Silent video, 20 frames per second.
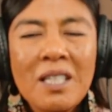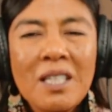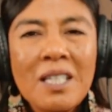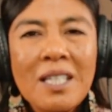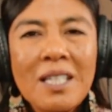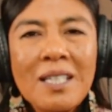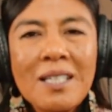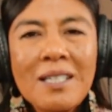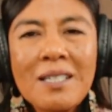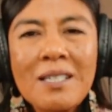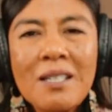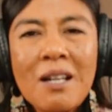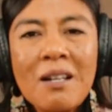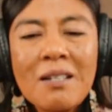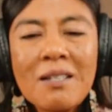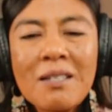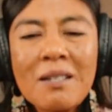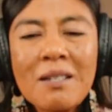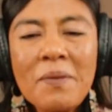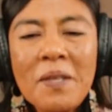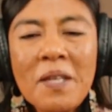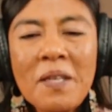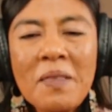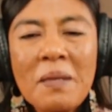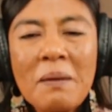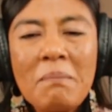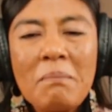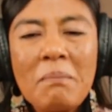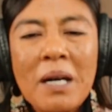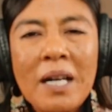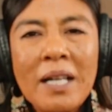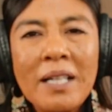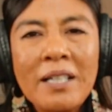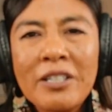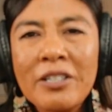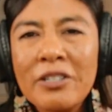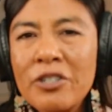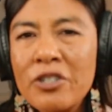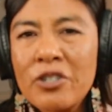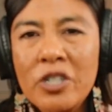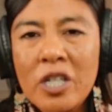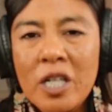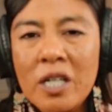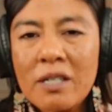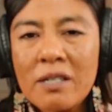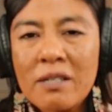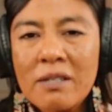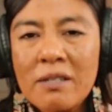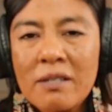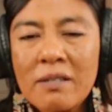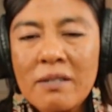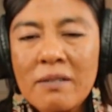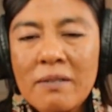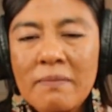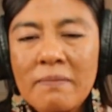It's not something the mind constructs,